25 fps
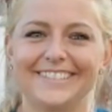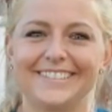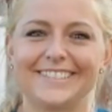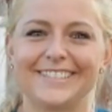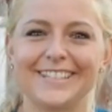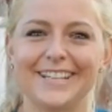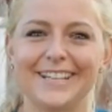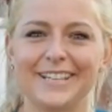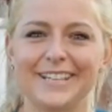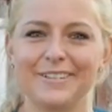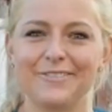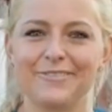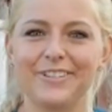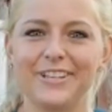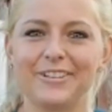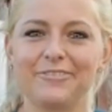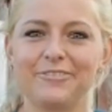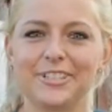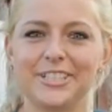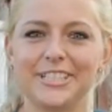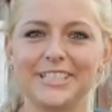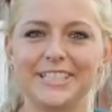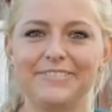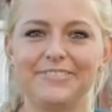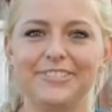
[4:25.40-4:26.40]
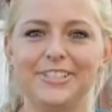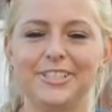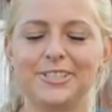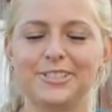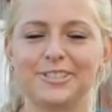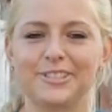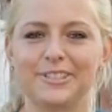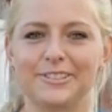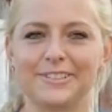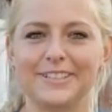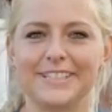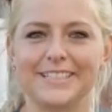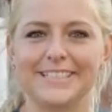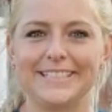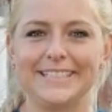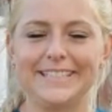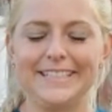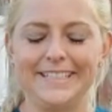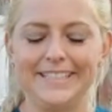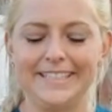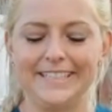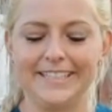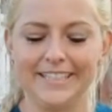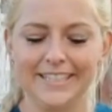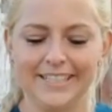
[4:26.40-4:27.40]
Second favorite TV show, let's
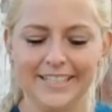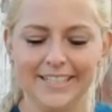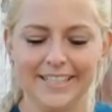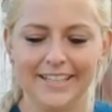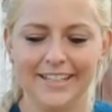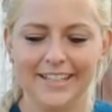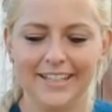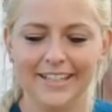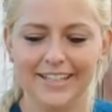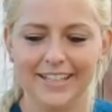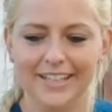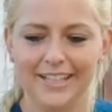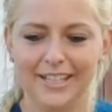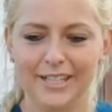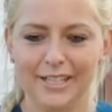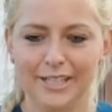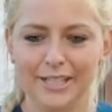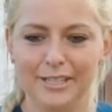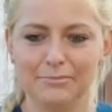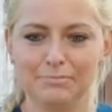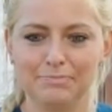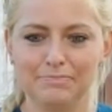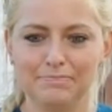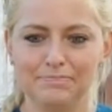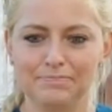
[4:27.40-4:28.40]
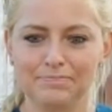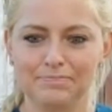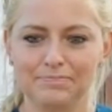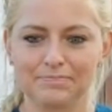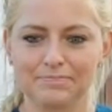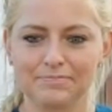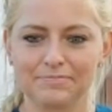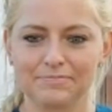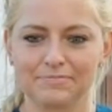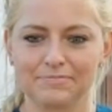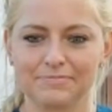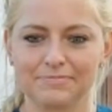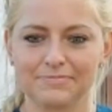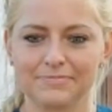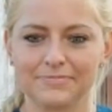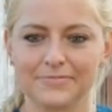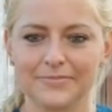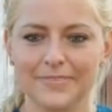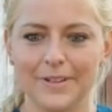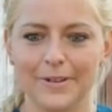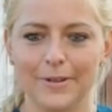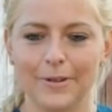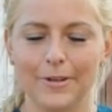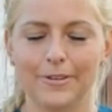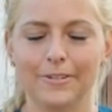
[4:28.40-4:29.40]
see. Um,
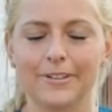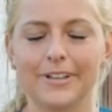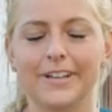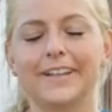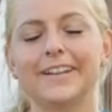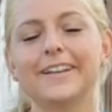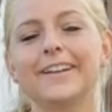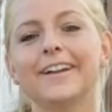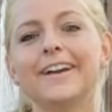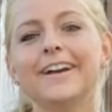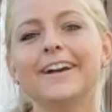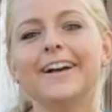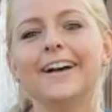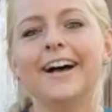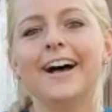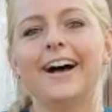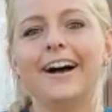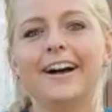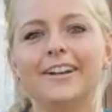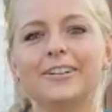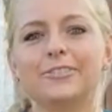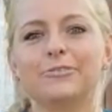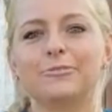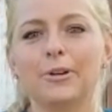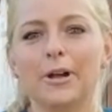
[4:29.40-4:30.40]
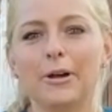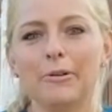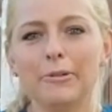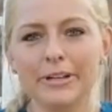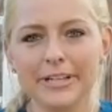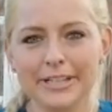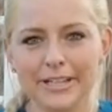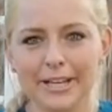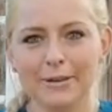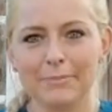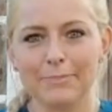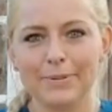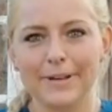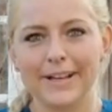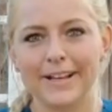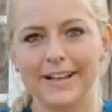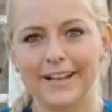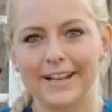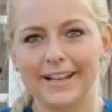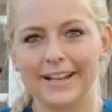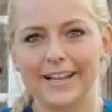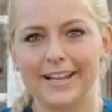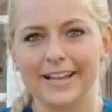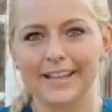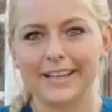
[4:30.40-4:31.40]
okay, growing up,
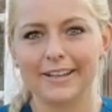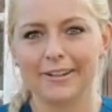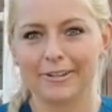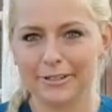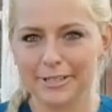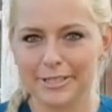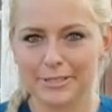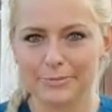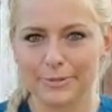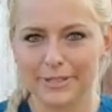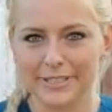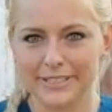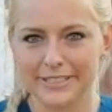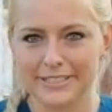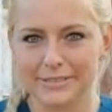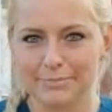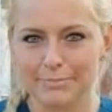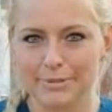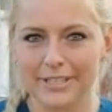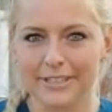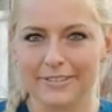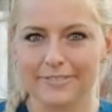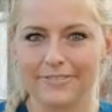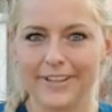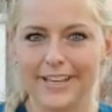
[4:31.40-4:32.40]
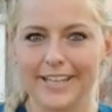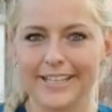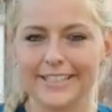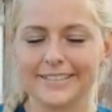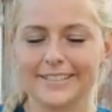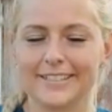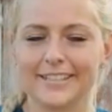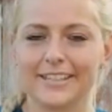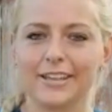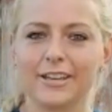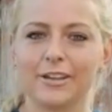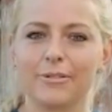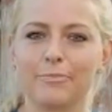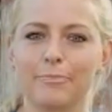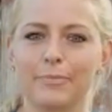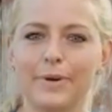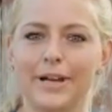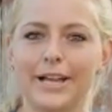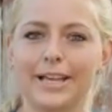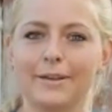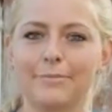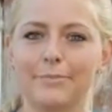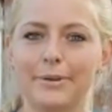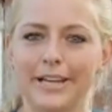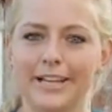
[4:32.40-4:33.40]
I always wanted to be a vet.
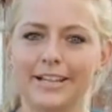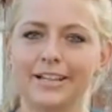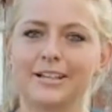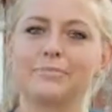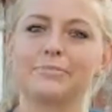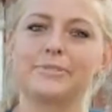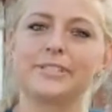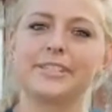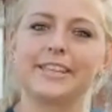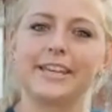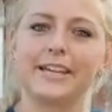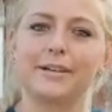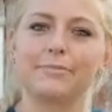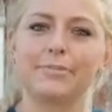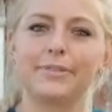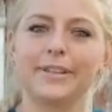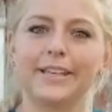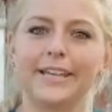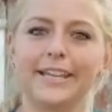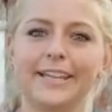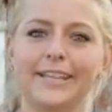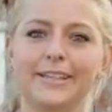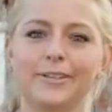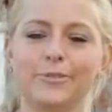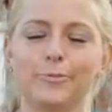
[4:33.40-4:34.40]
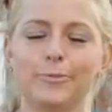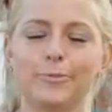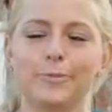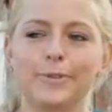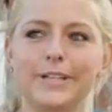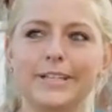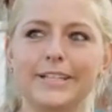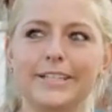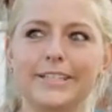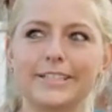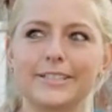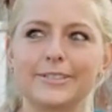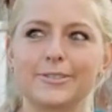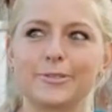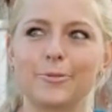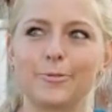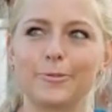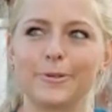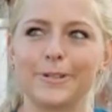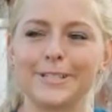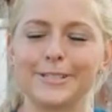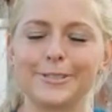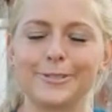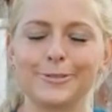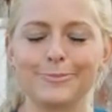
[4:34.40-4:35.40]
My backup to that plan was
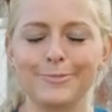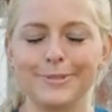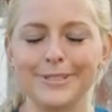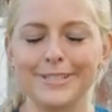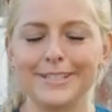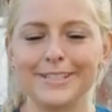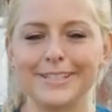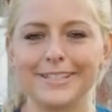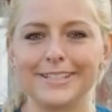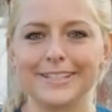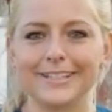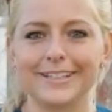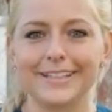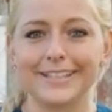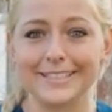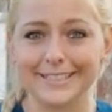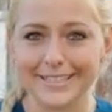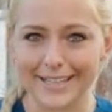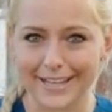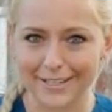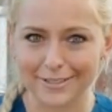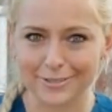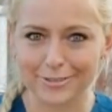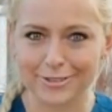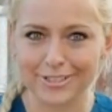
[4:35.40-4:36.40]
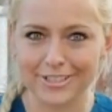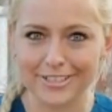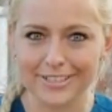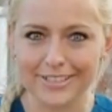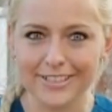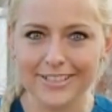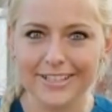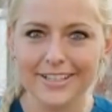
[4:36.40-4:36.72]
going to be a doctor,